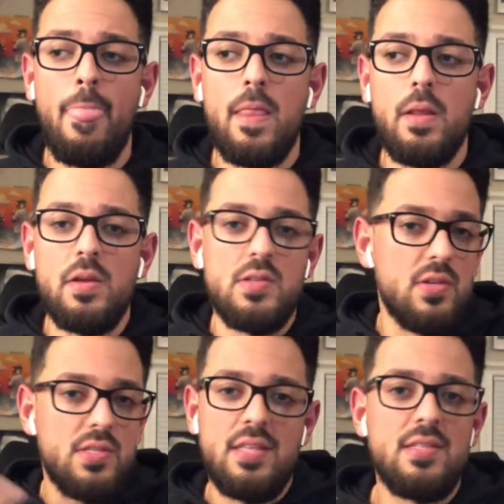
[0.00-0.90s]
because
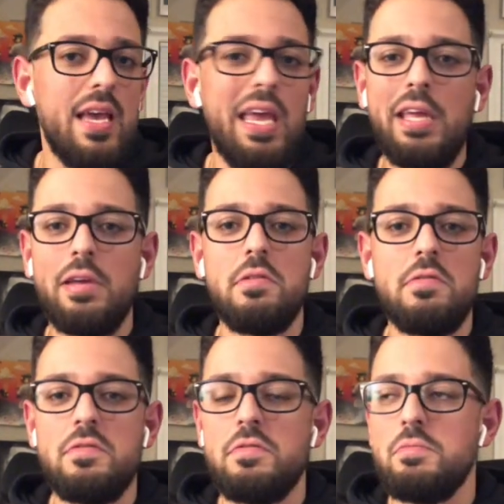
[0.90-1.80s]
there's that saying
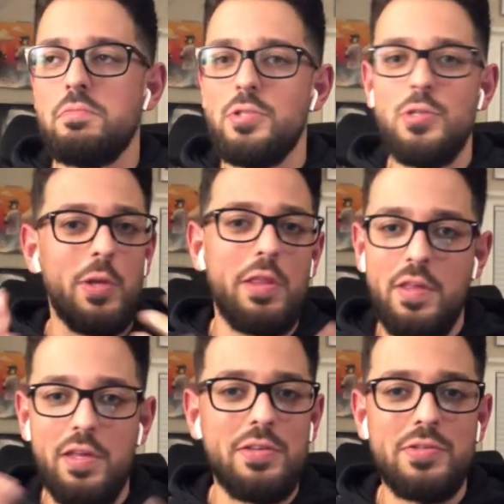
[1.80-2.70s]
of doing
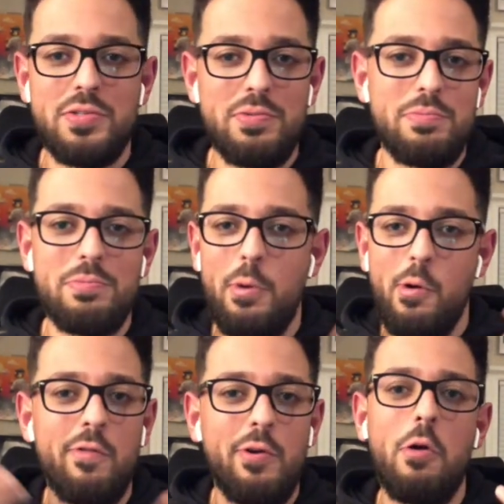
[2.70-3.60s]
things
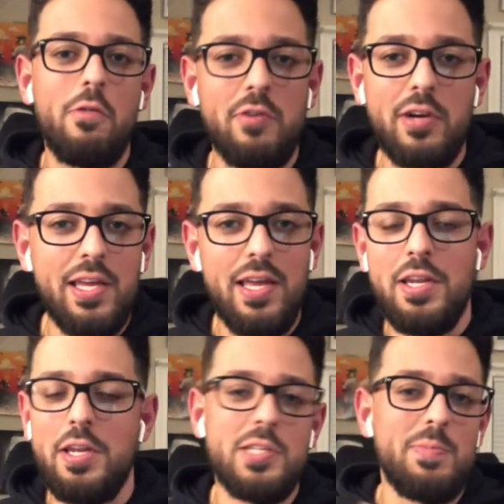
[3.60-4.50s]
over and over again
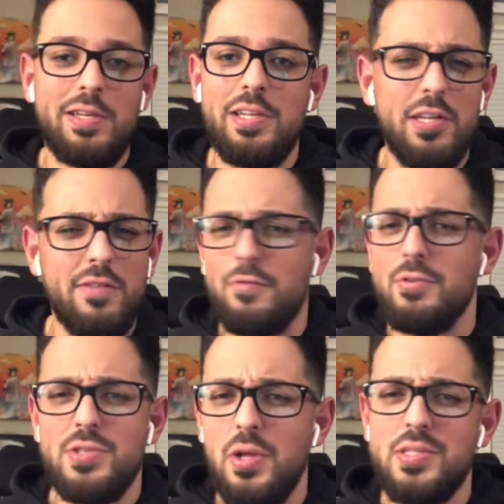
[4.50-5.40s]
and expecting different
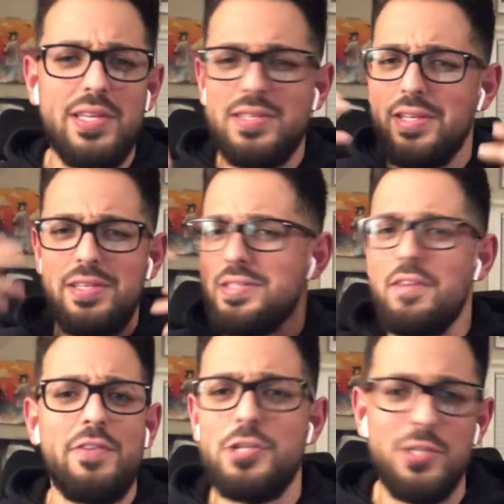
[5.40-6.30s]
results. That's like the
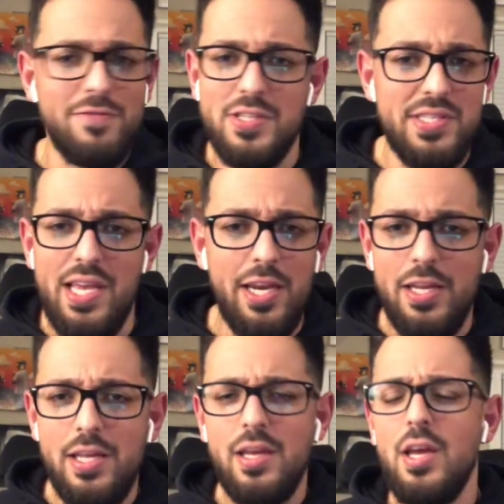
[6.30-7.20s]
definition of
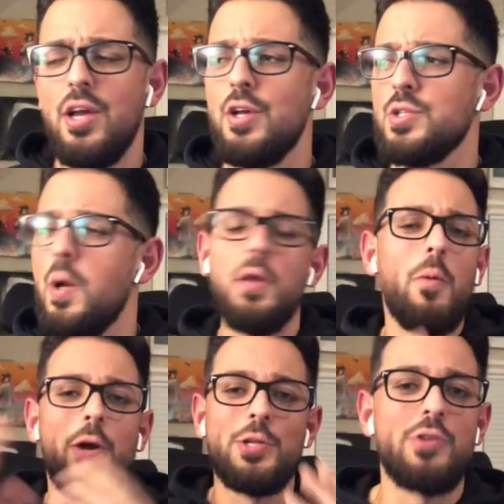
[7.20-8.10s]
insanity. So I don't
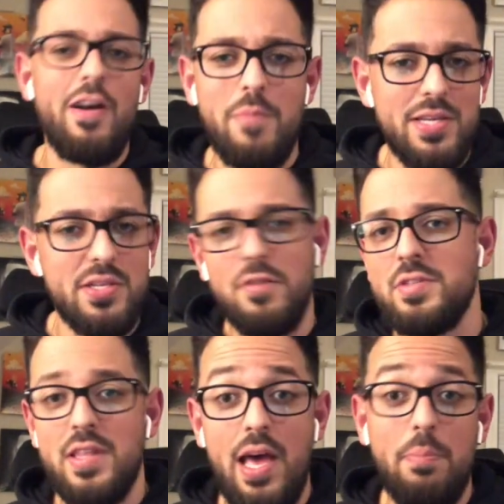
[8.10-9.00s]
want to drive myself
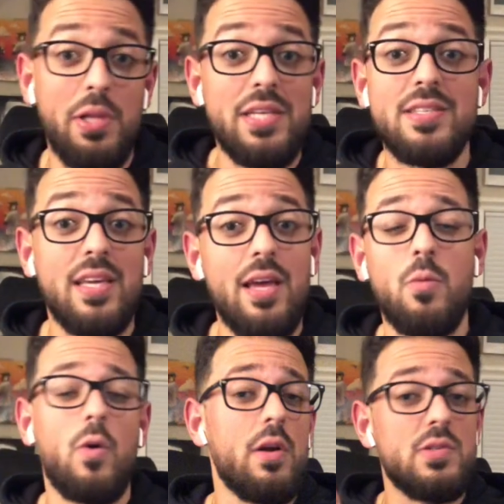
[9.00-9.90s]
to that place again
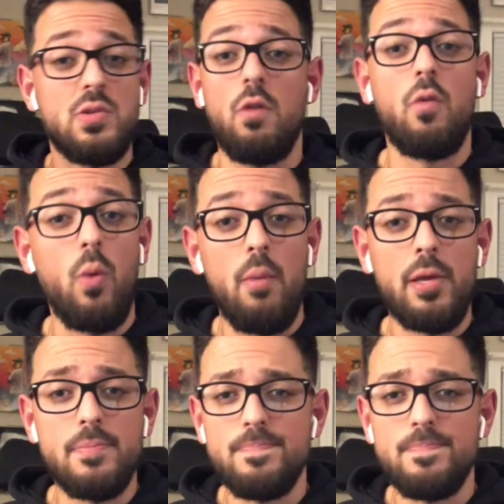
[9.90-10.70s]
where it's overwhelming.